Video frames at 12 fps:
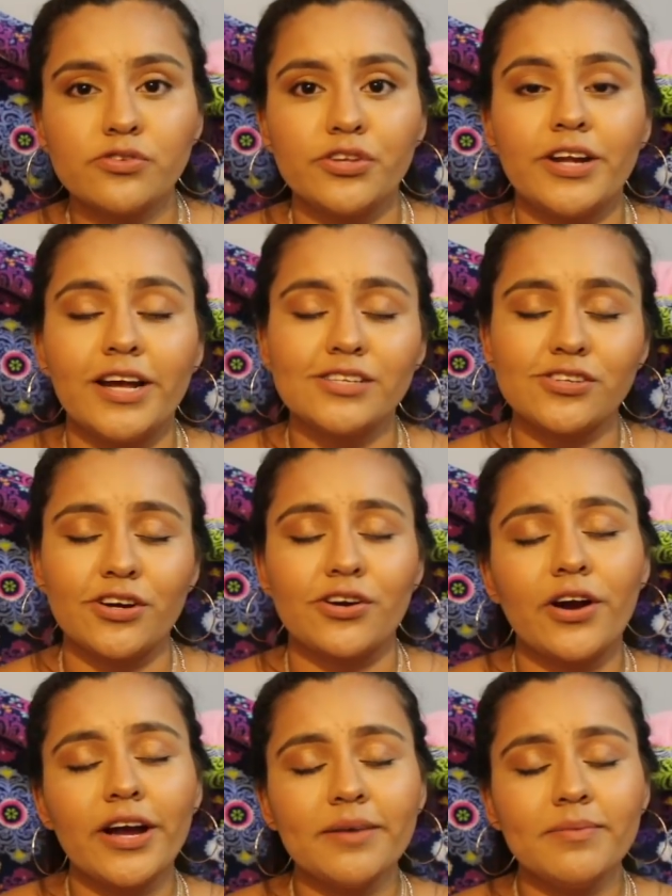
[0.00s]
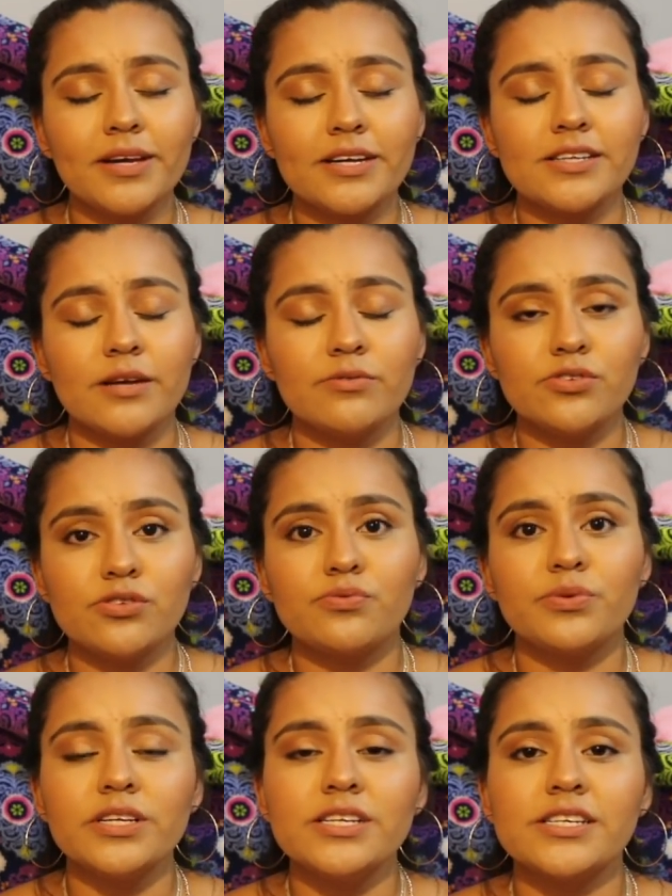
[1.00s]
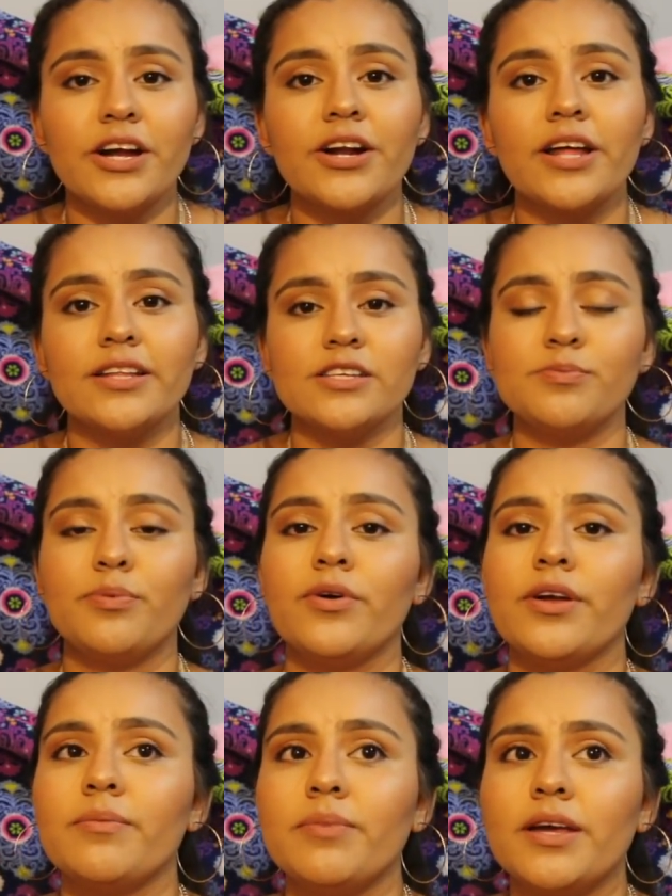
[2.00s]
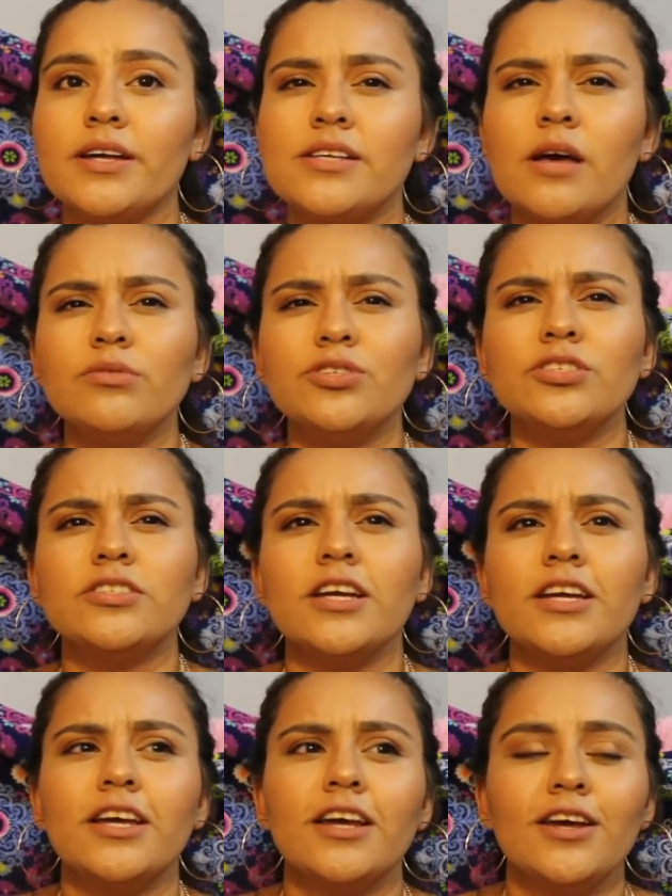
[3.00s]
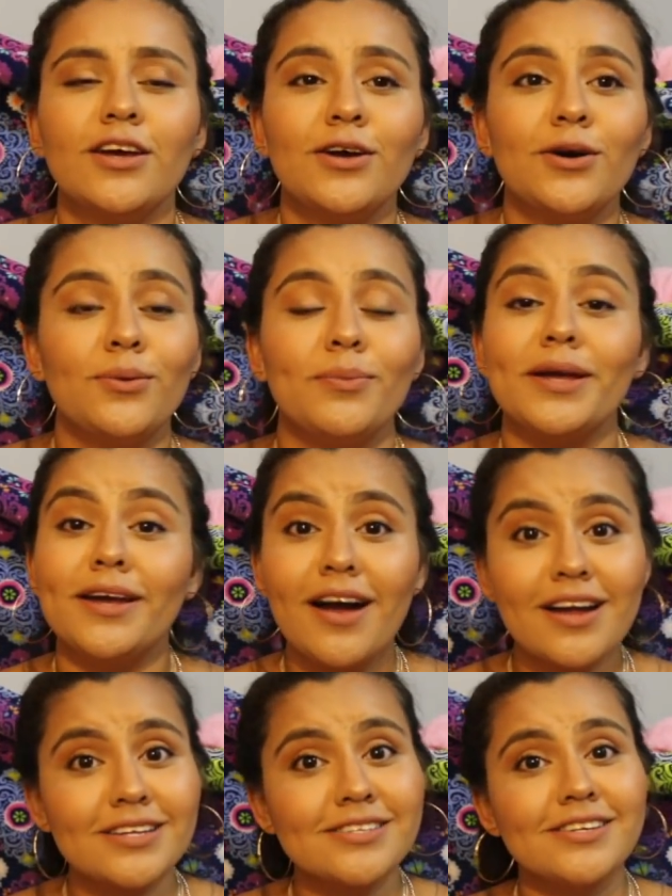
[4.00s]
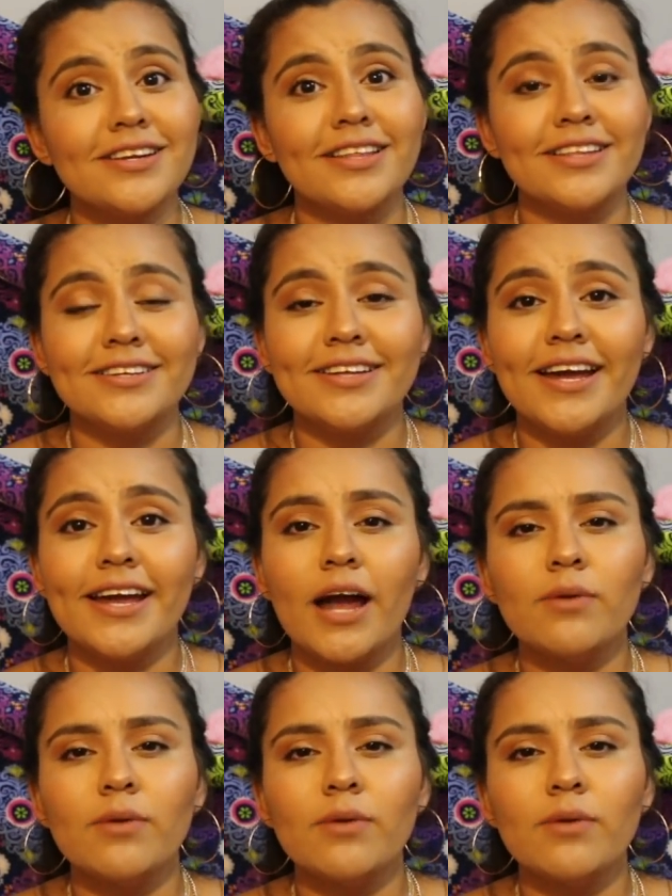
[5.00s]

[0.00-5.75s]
So then I start crying because I was just really scared at this point, because I was just like, oh my God, is today the day?